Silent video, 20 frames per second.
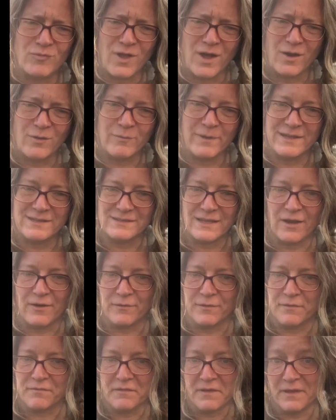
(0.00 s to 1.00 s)
ways out,
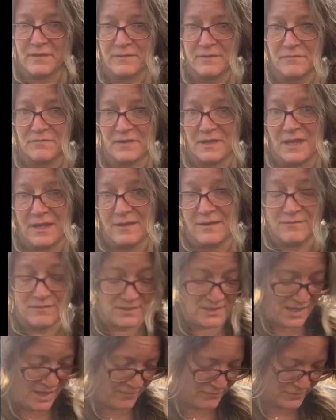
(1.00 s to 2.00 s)
if
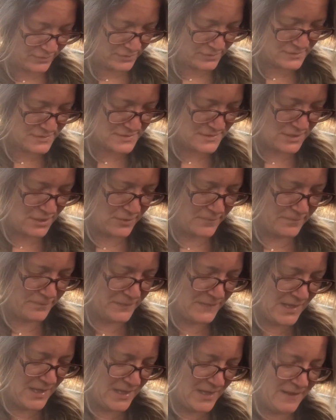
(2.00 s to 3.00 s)
even ever. So
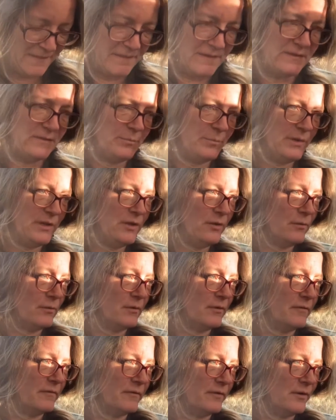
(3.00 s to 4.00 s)
this
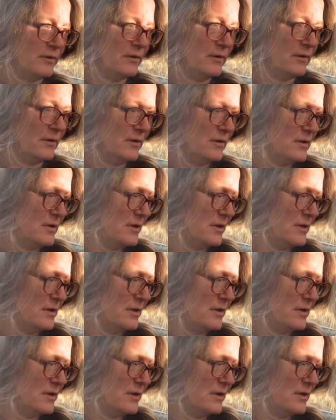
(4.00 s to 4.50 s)
beautiful